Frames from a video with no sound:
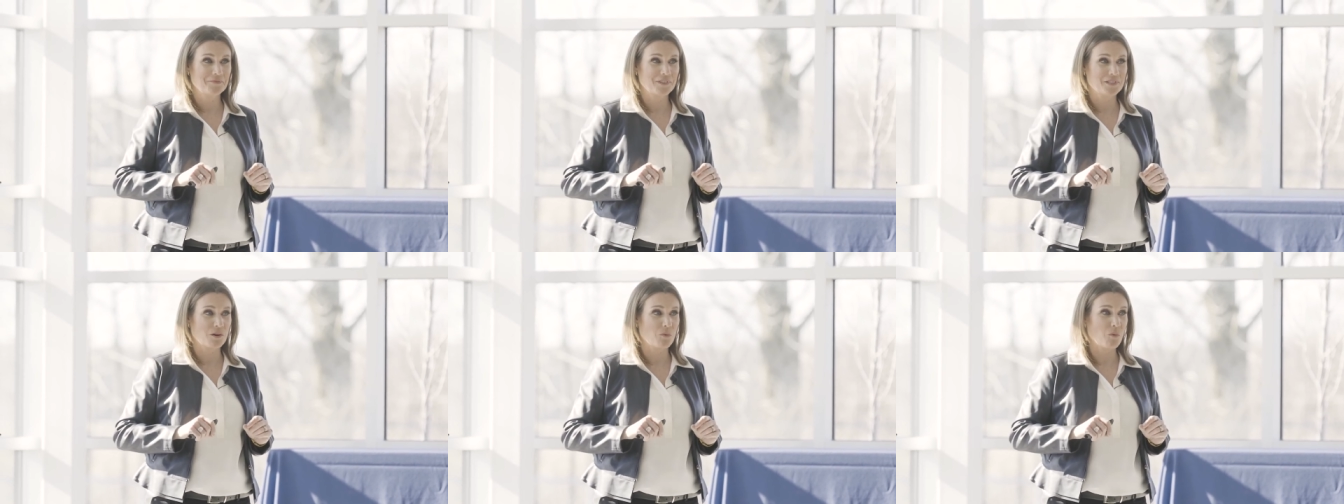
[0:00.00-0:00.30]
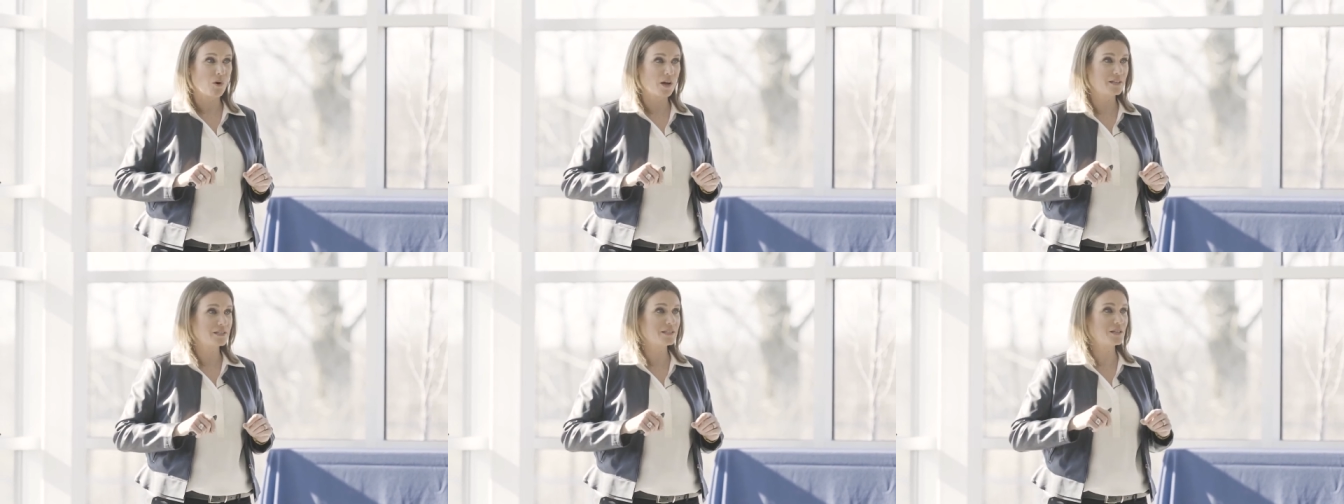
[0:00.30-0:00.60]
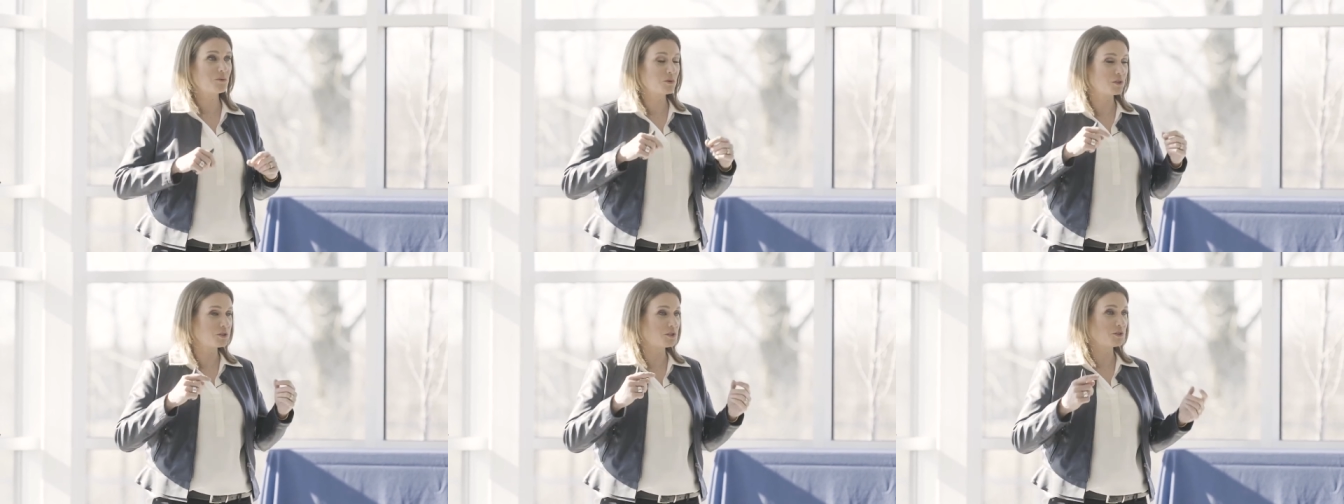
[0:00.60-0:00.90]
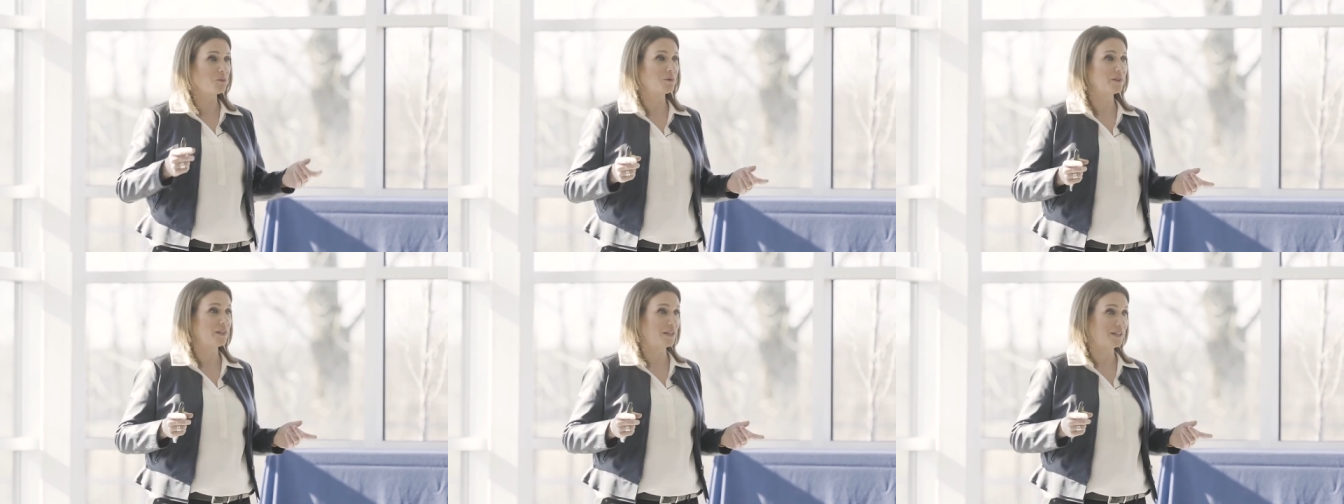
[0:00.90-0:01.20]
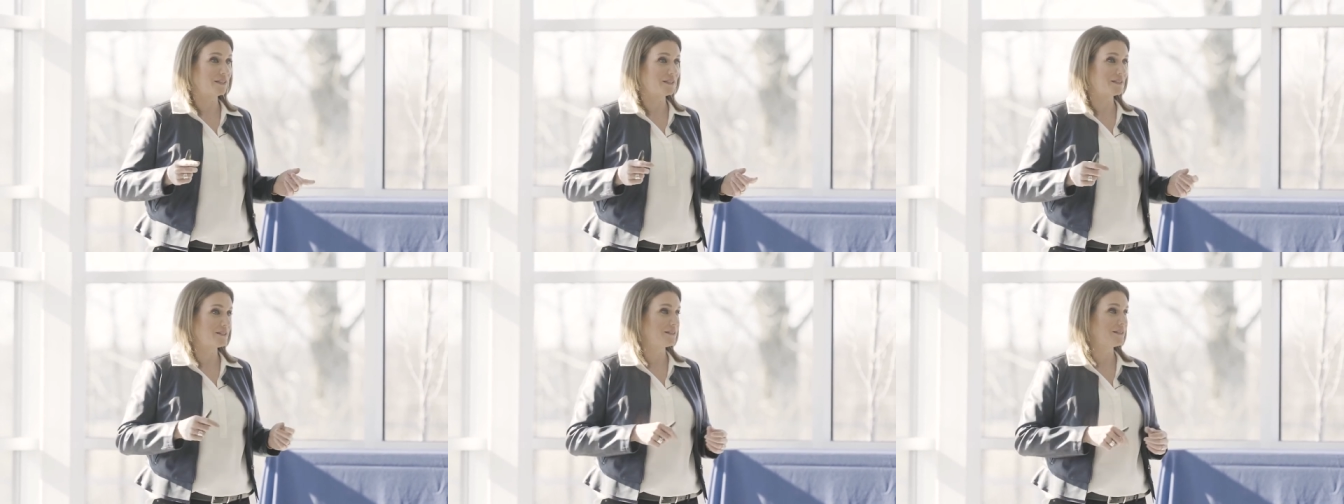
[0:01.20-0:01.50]
Because I wanna see what you do with
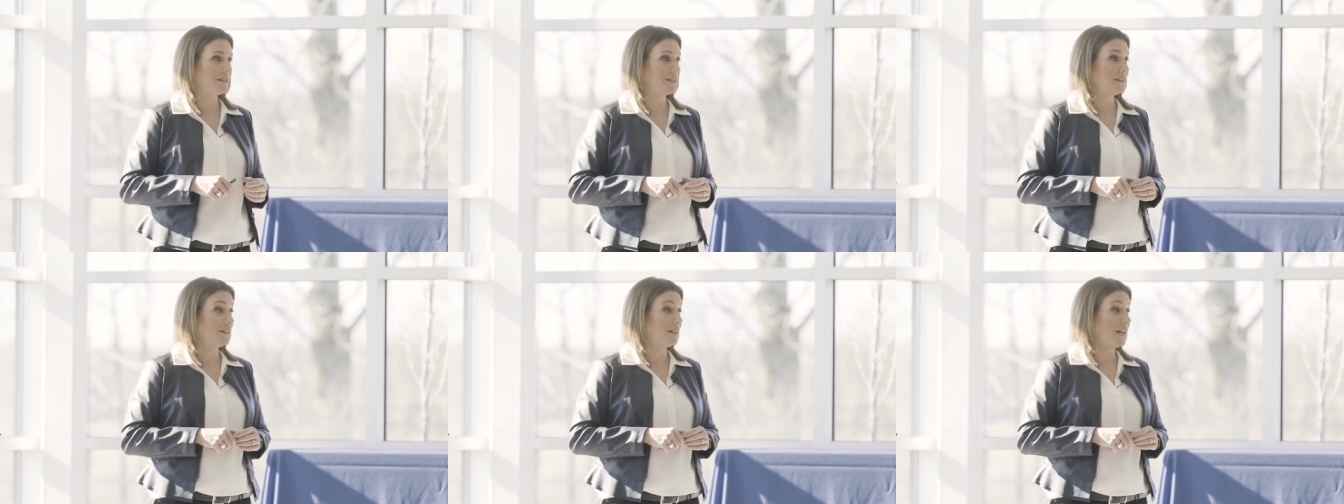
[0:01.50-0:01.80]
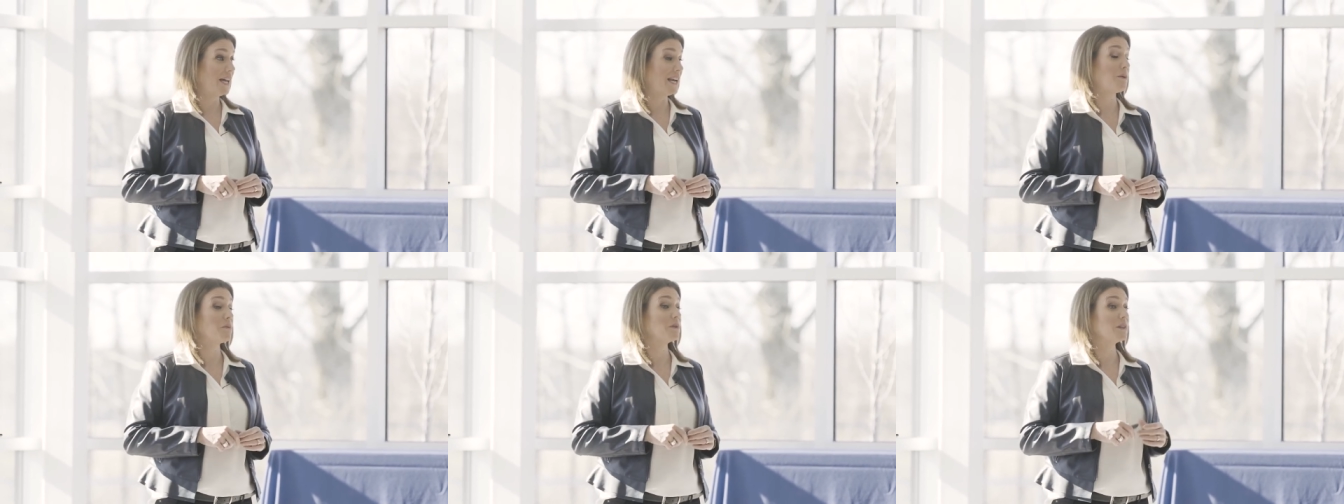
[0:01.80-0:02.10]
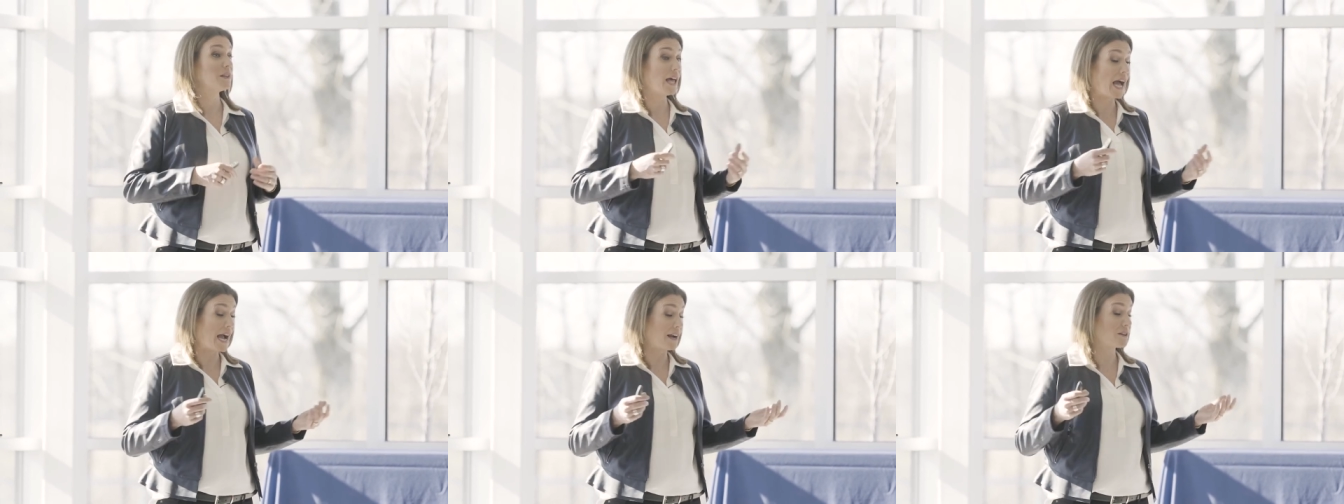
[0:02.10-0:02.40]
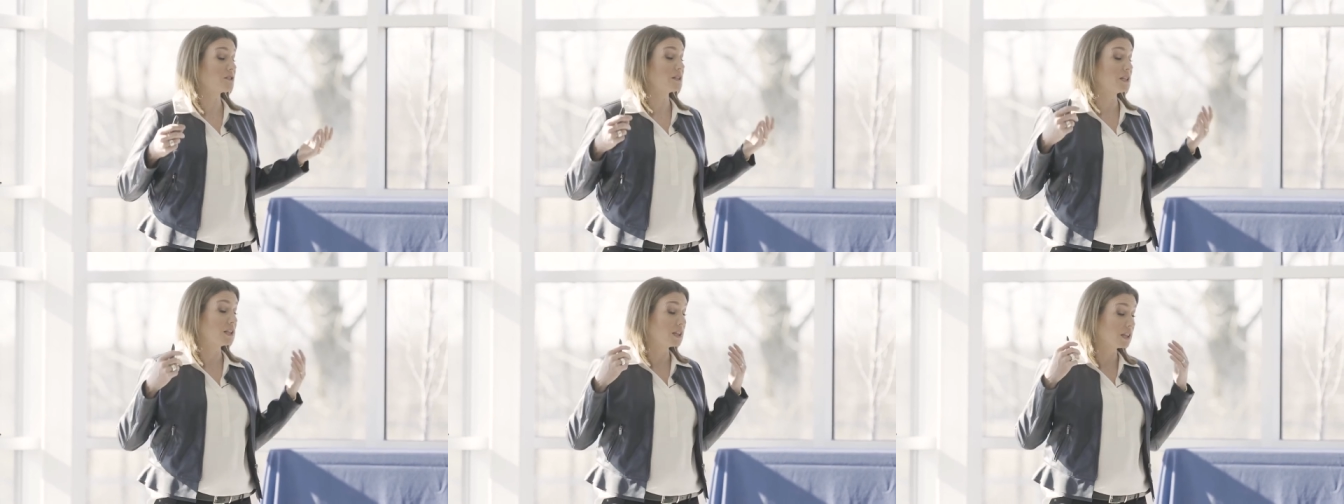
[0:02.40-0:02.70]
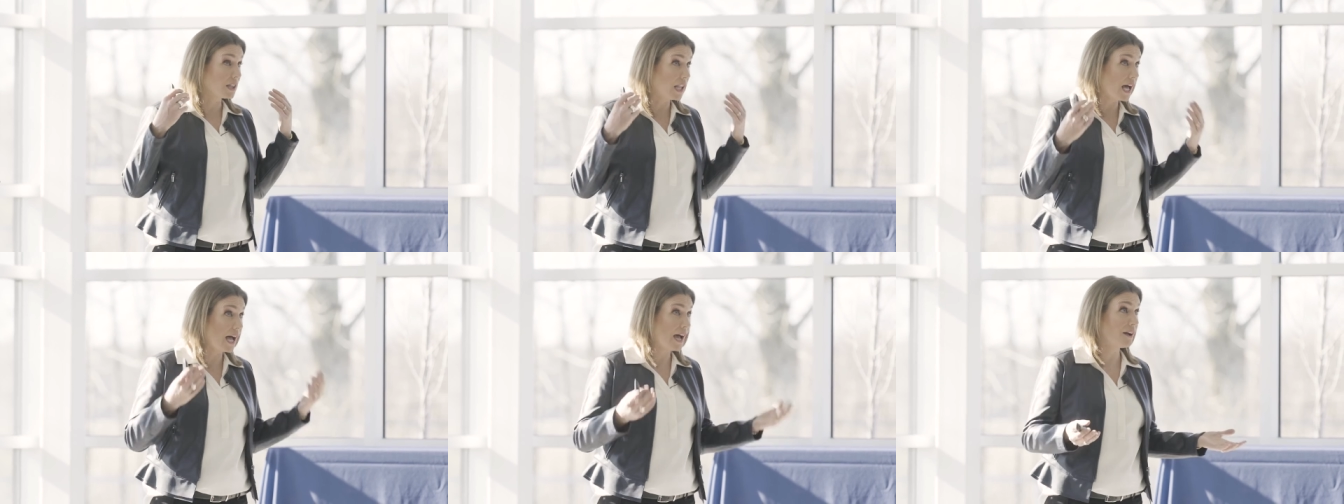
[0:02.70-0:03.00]
this. And I would actually
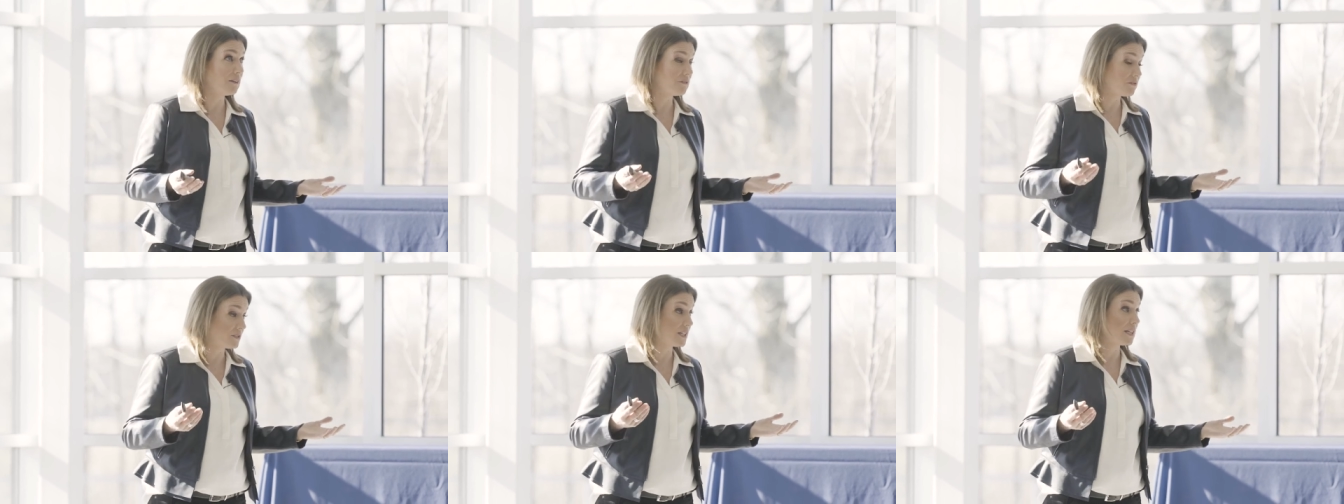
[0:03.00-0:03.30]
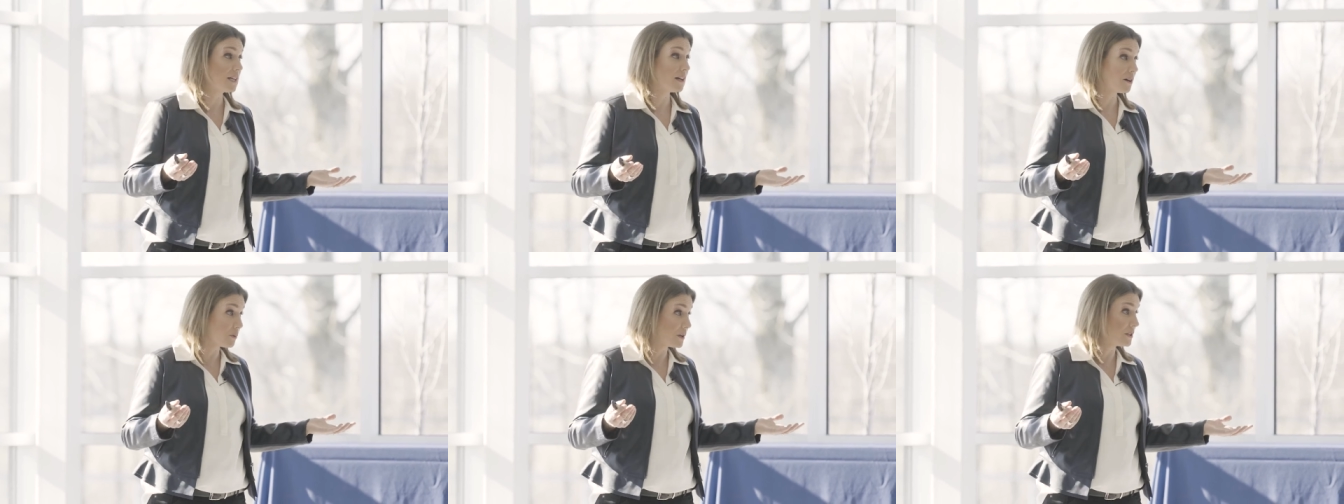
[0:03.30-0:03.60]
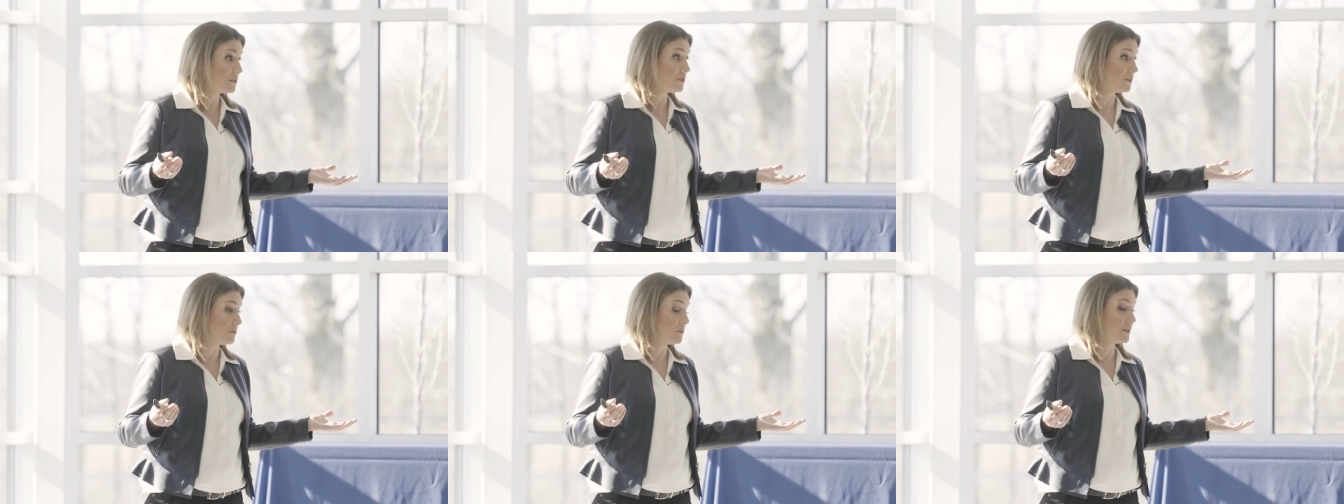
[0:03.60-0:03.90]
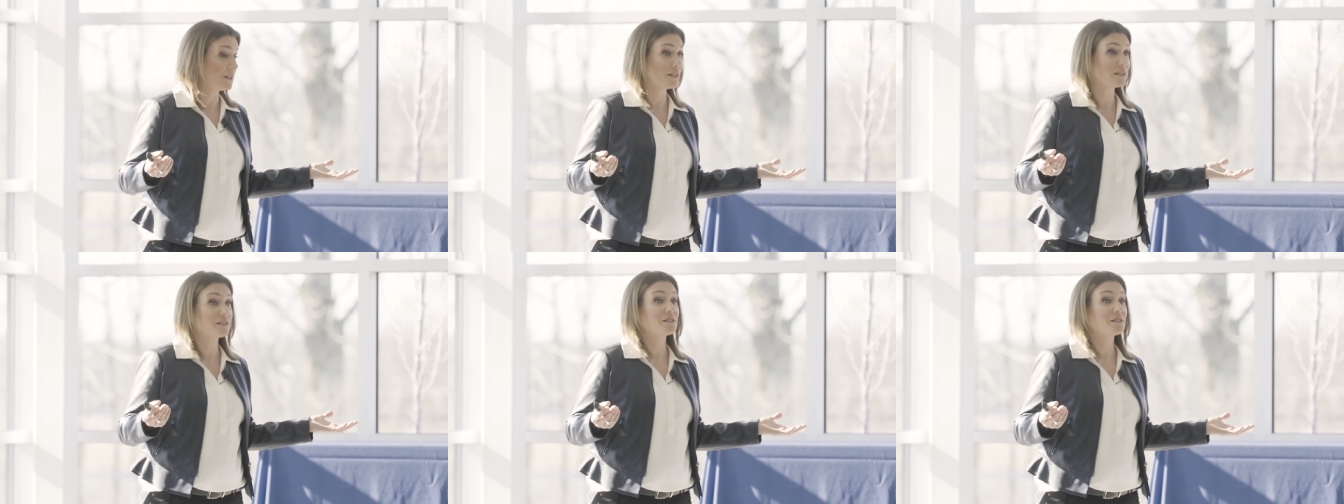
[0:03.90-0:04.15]
love to hear what you do with